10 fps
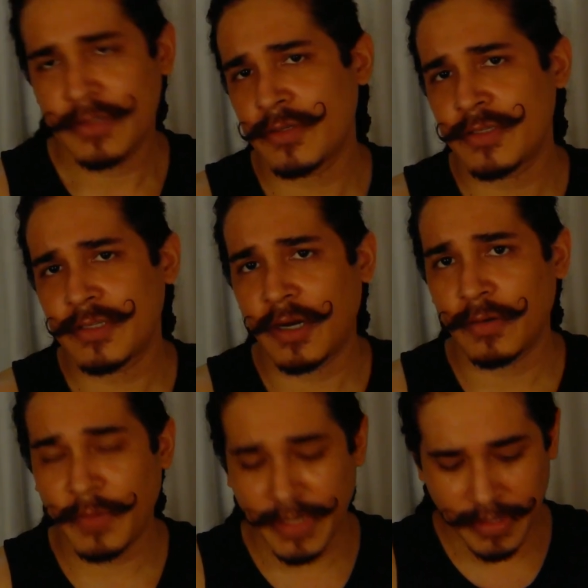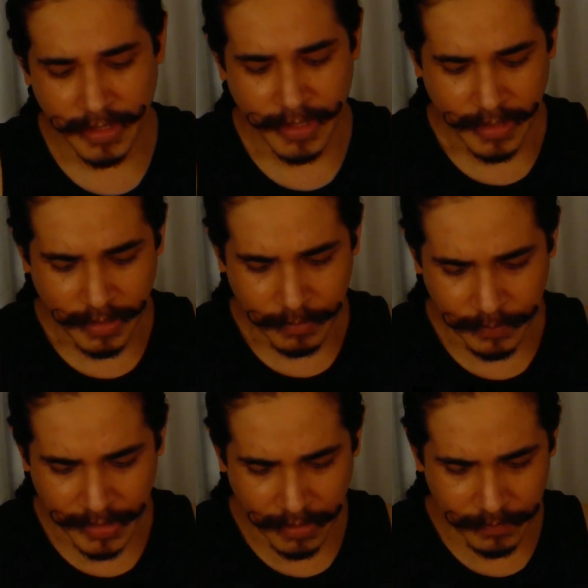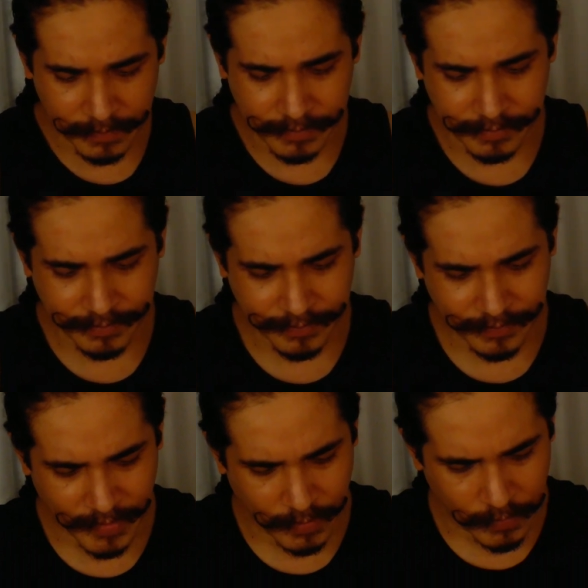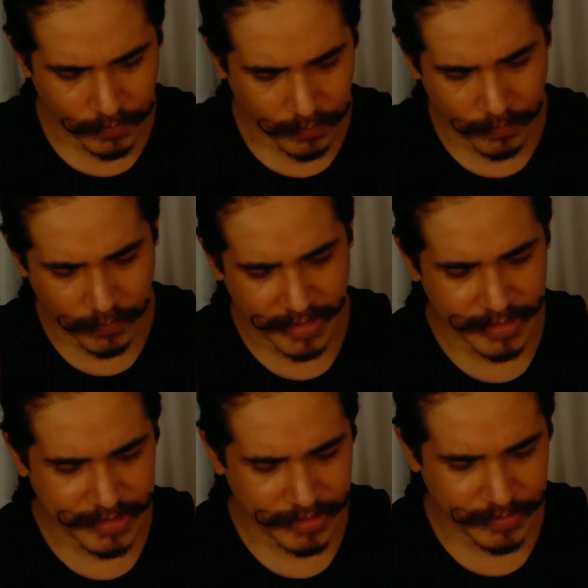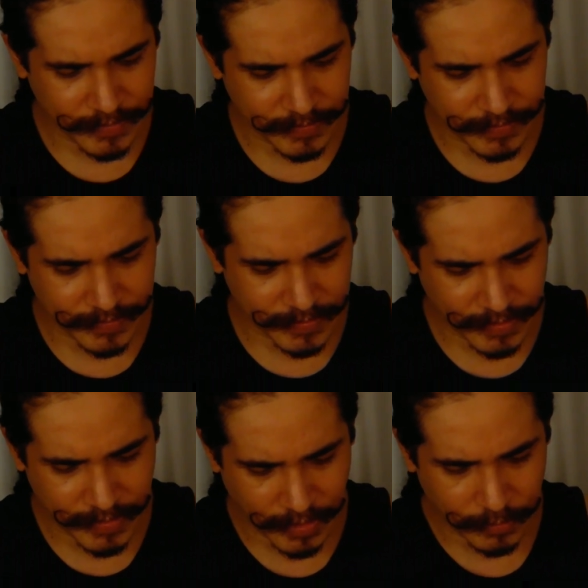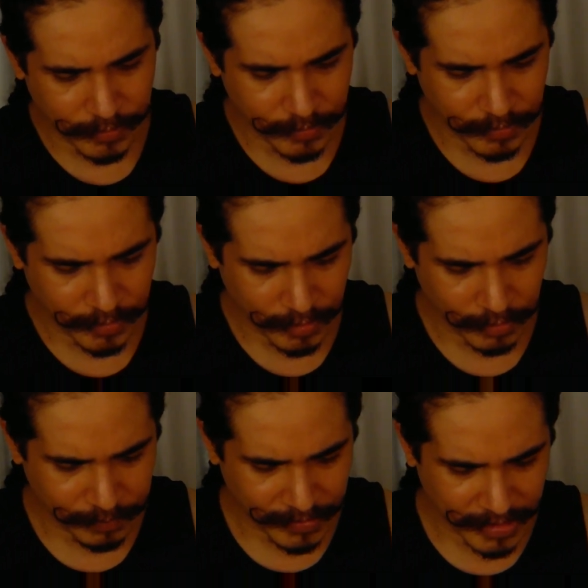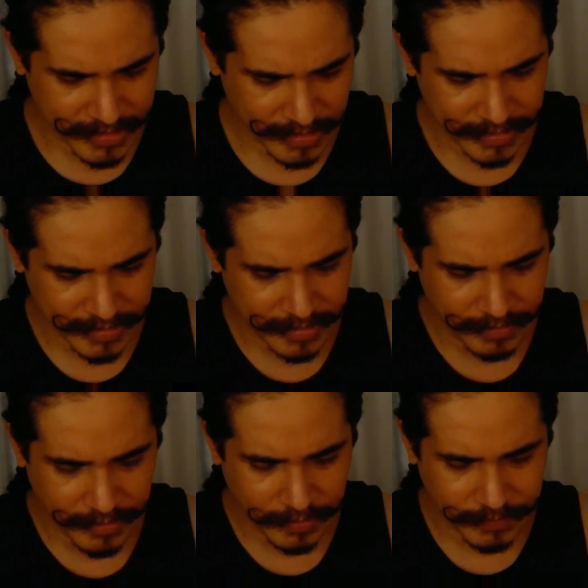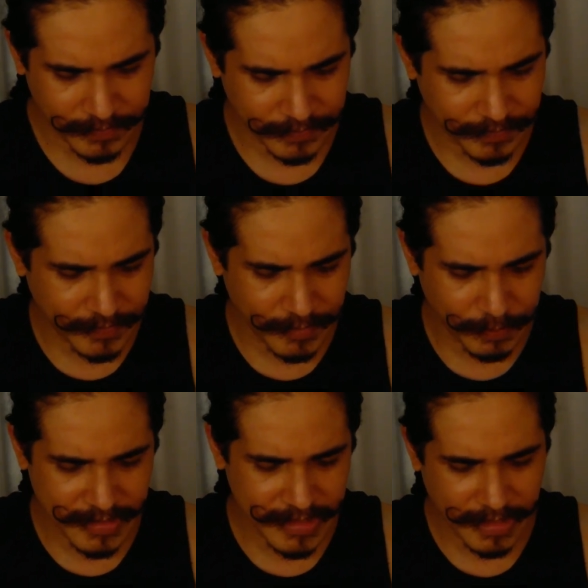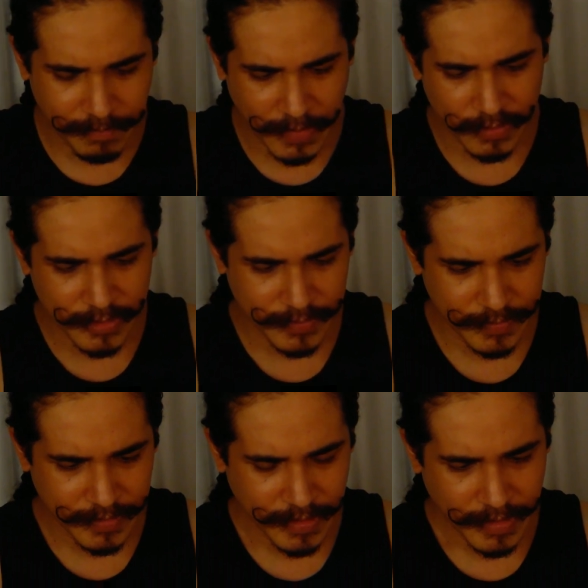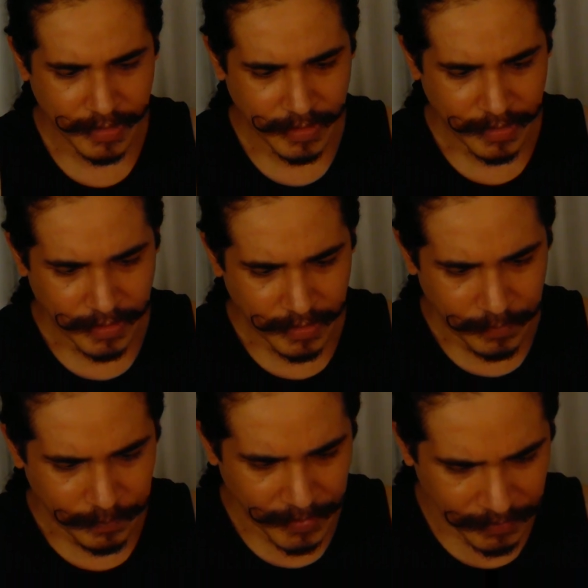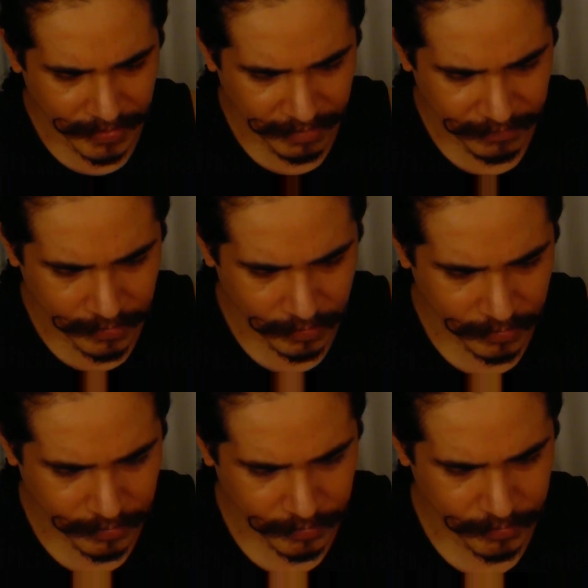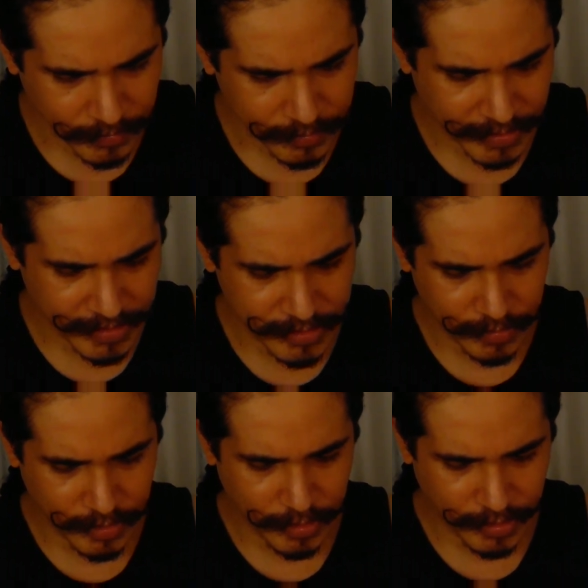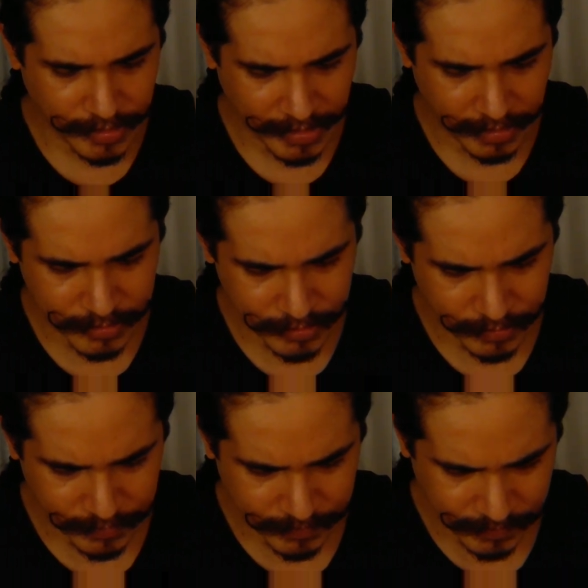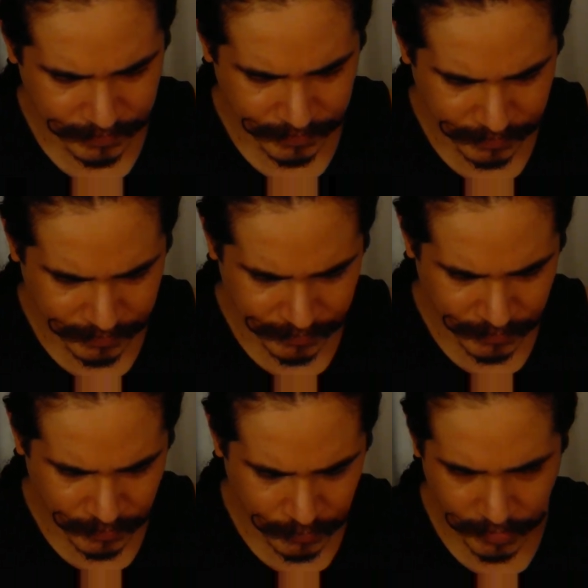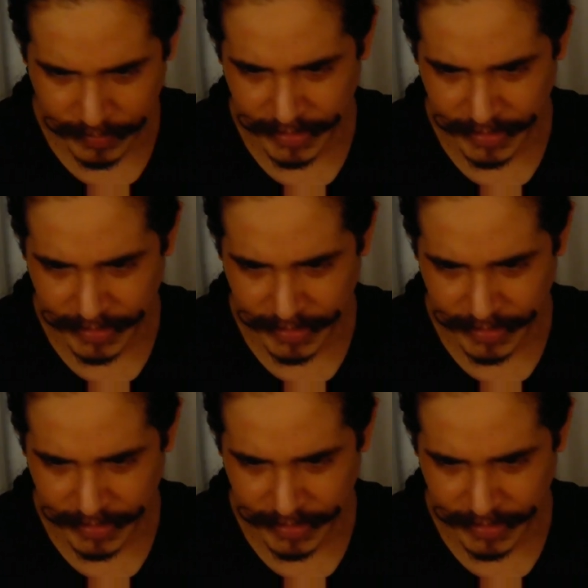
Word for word: to start with, but I wanted to go through the whole process. You know, the process that most people have gone through trying to learn how to wear